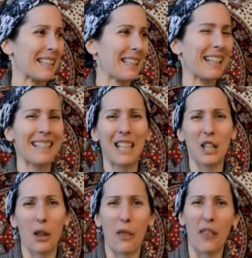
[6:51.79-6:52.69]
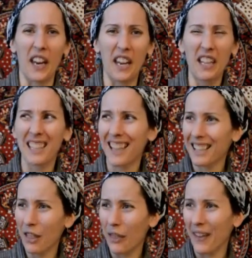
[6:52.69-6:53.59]
that's not a thing. Is
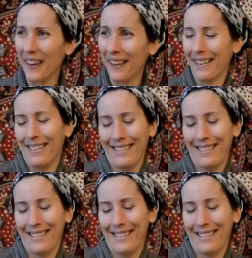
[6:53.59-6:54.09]
that a thing?